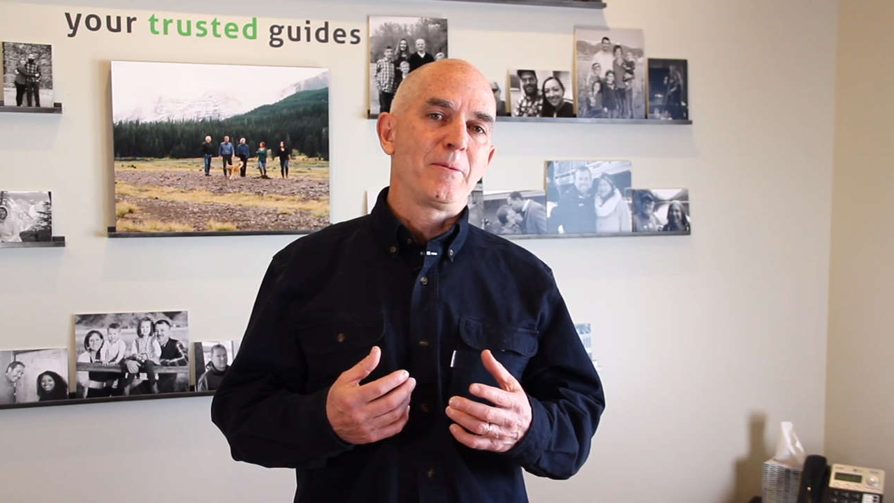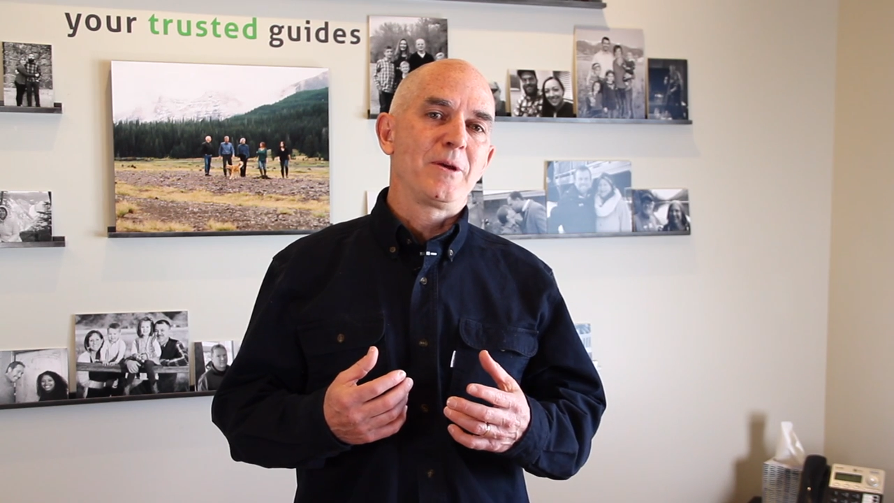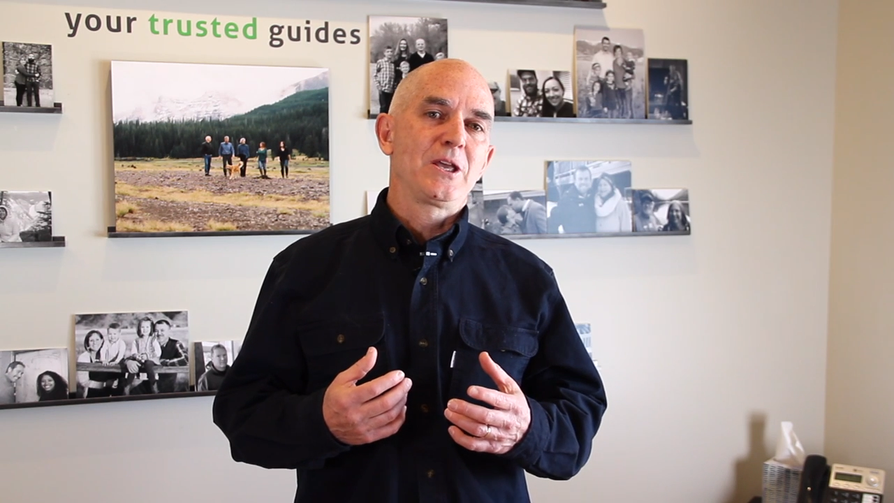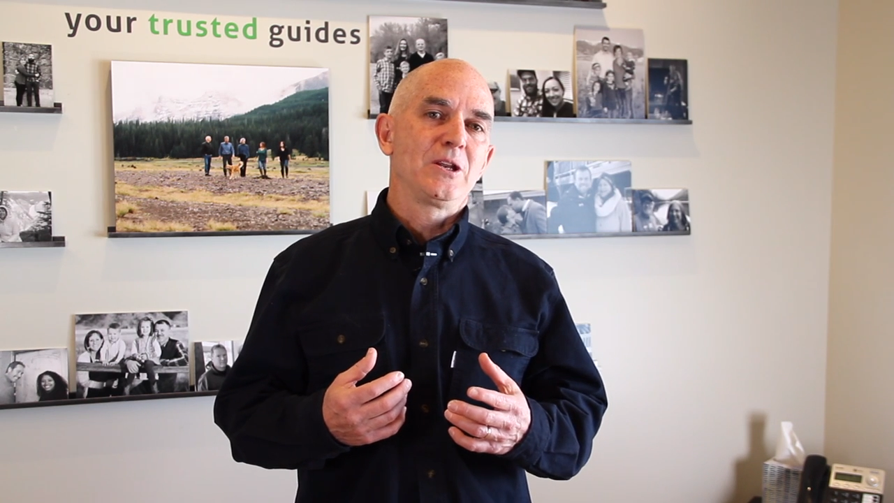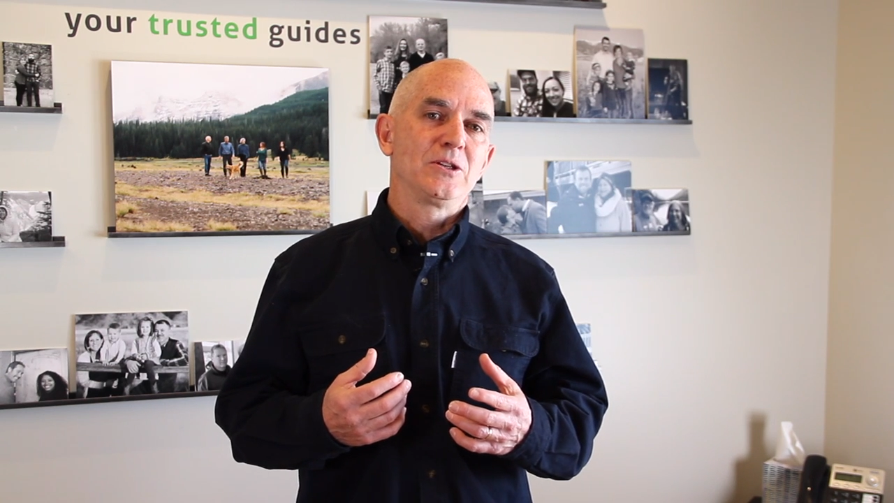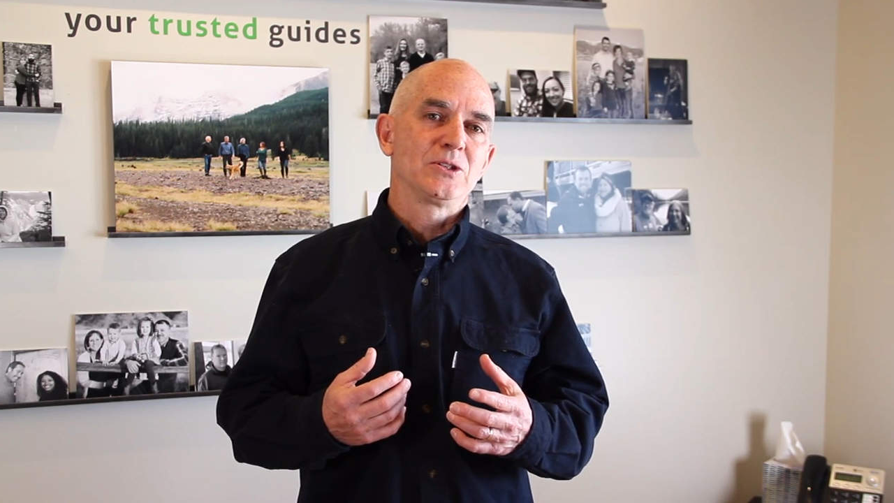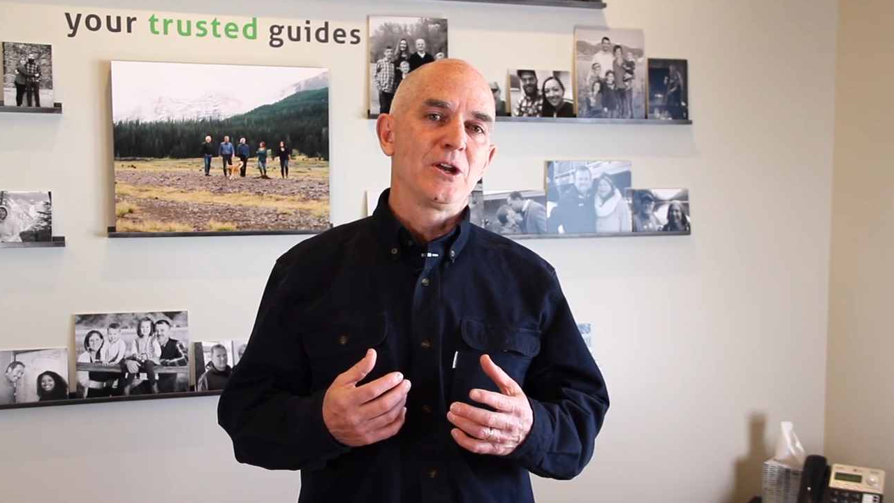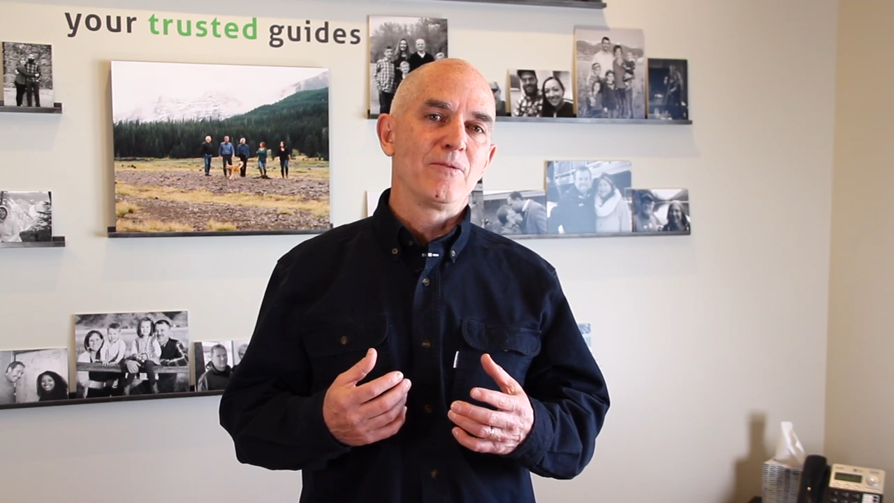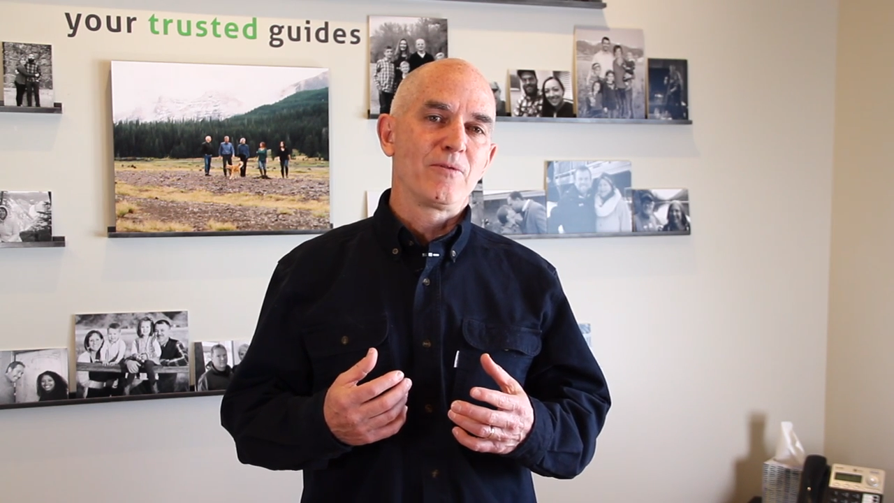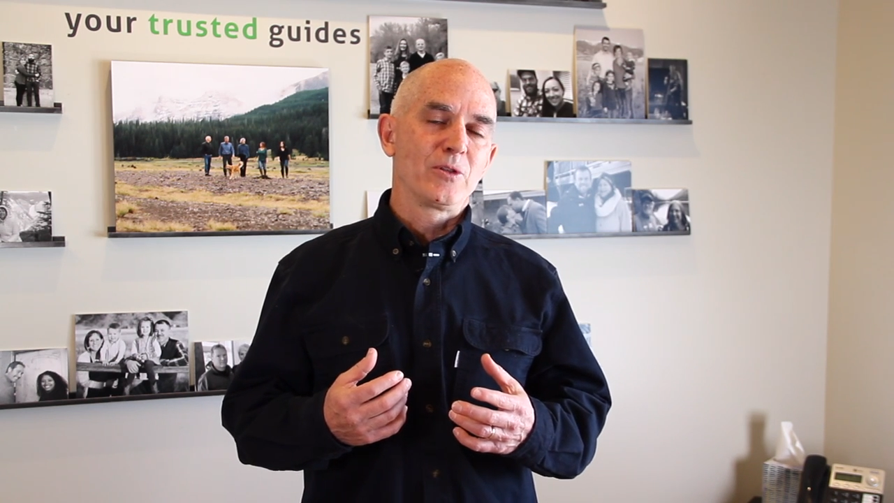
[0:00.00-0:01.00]
to make it in
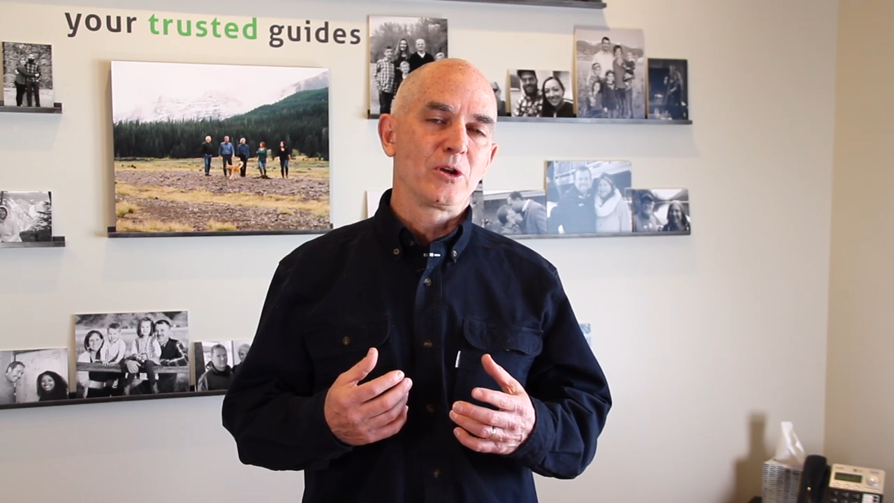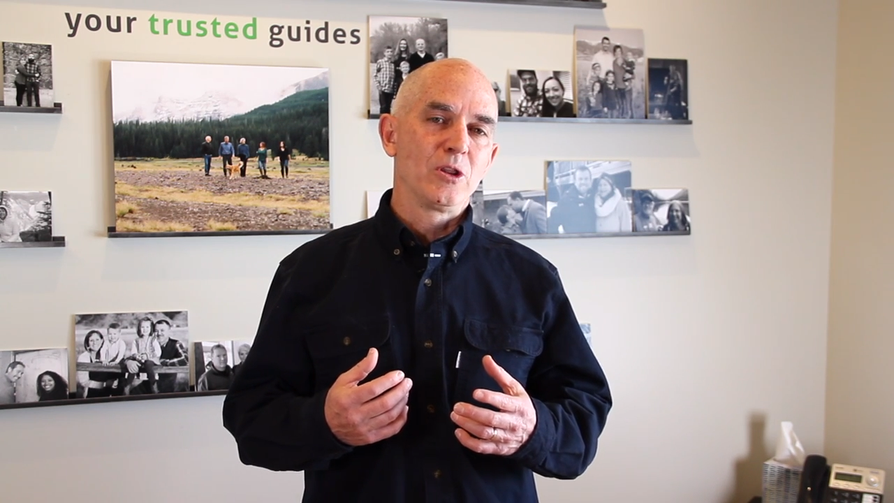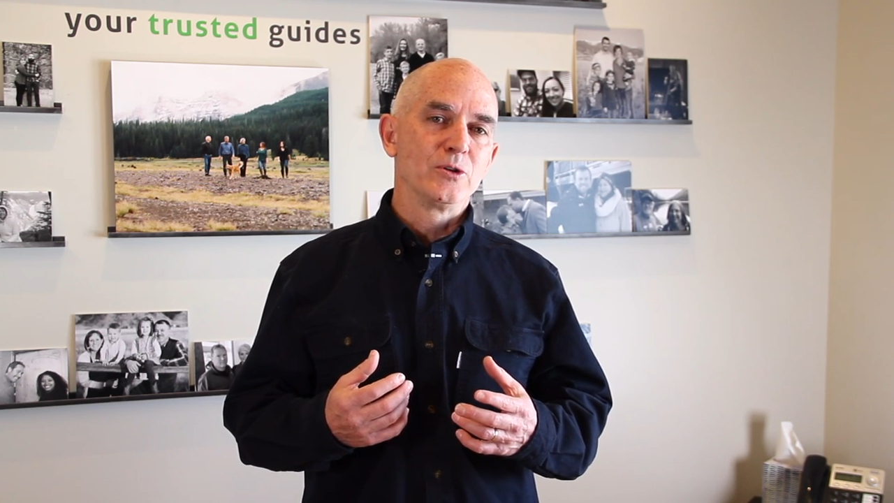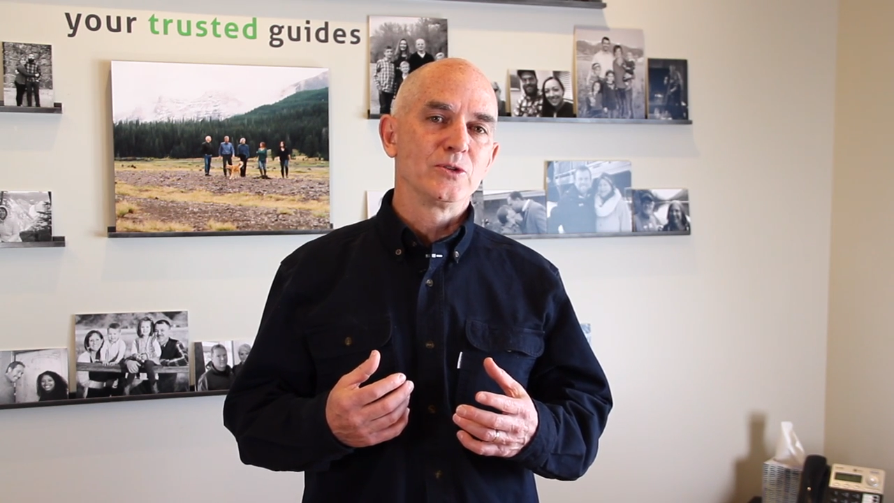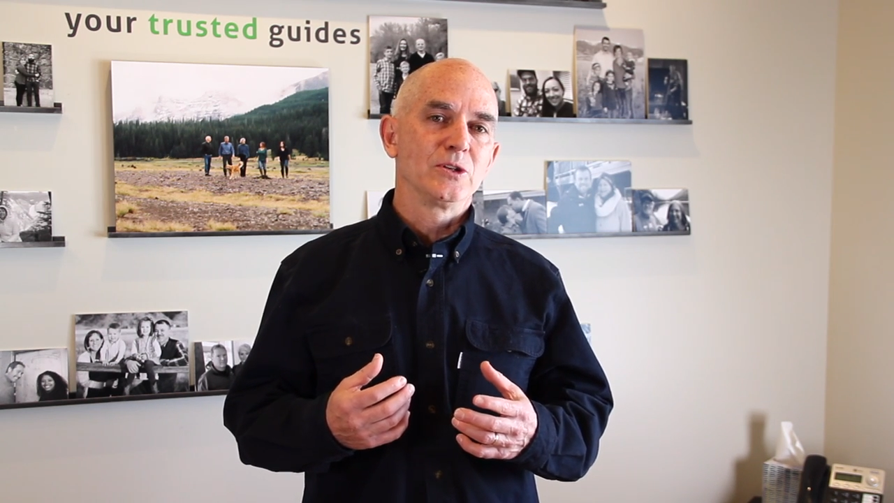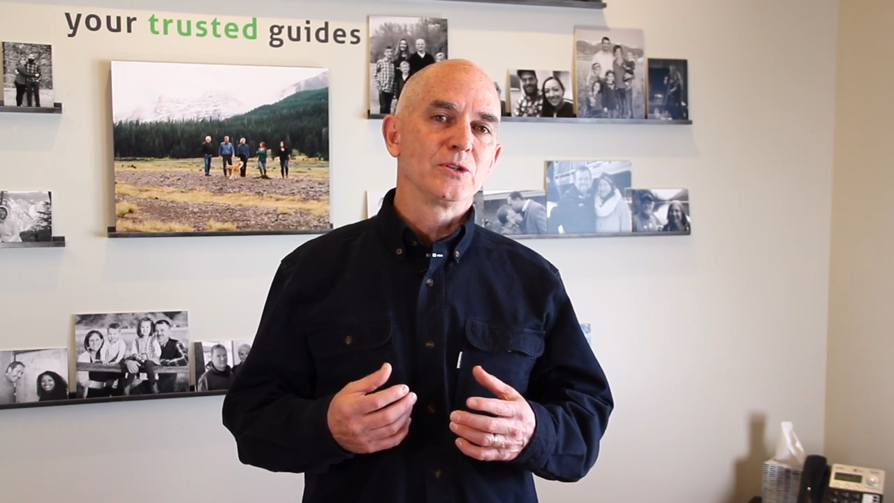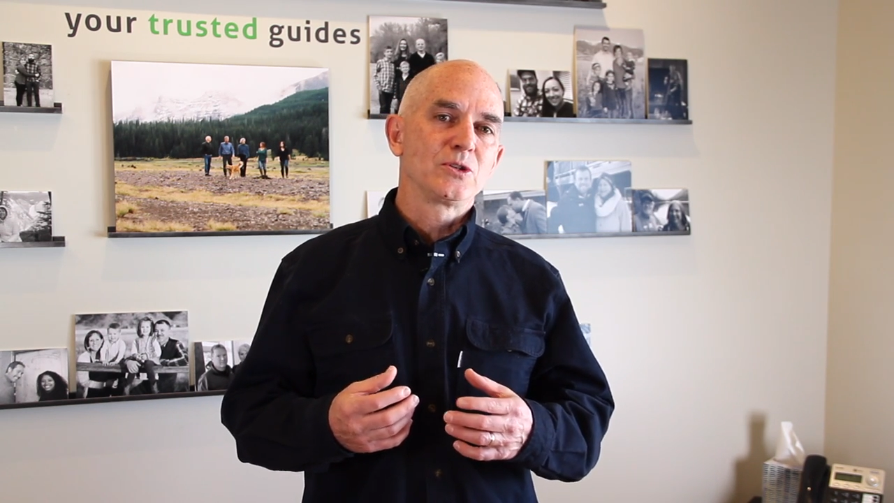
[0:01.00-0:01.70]
town for the closing,